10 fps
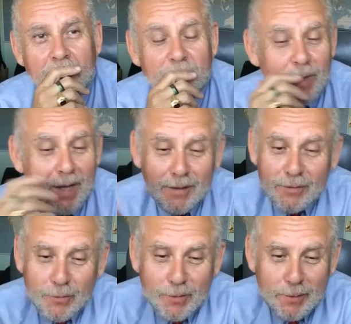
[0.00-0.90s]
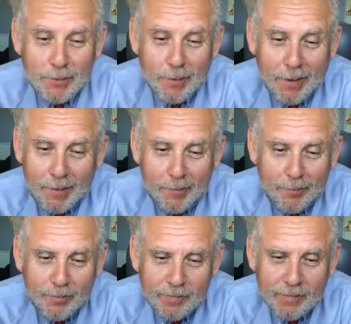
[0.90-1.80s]
be honest with you,
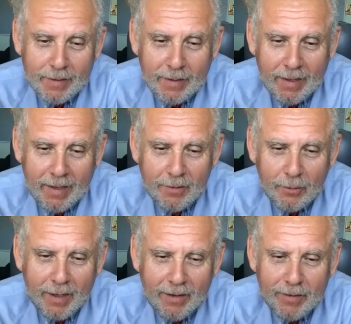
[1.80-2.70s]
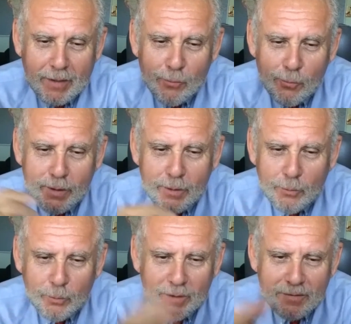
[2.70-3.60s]
I don't have any real
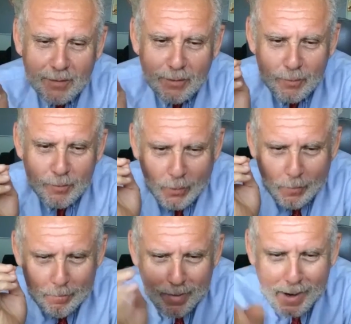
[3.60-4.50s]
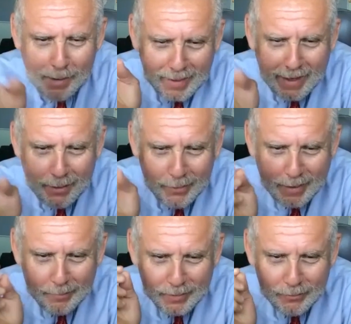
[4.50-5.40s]
ones that are popping out
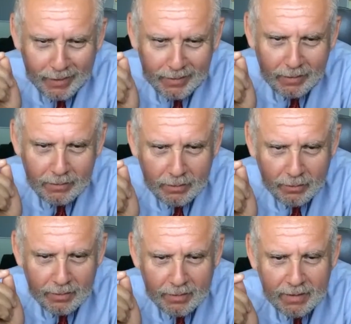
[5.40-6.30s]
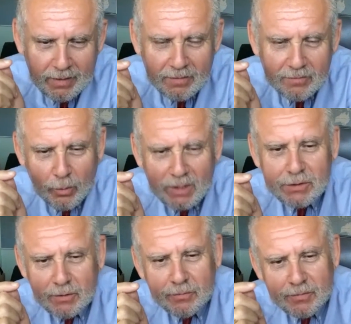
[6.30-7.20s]
at me right now. It's a
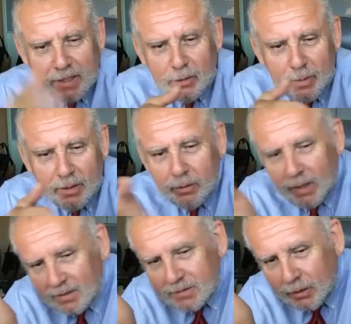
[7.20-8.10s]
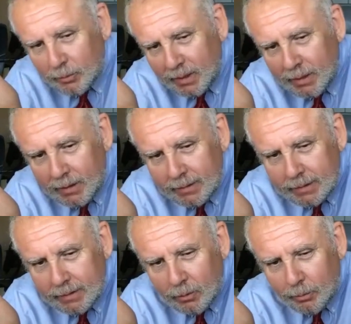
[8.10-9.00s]
question of settlement or not settlement,
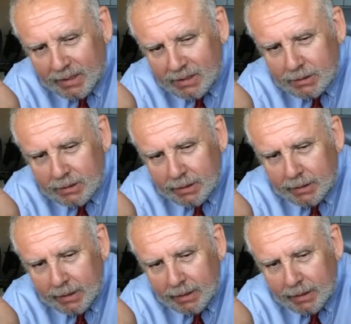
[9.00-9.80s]
basically.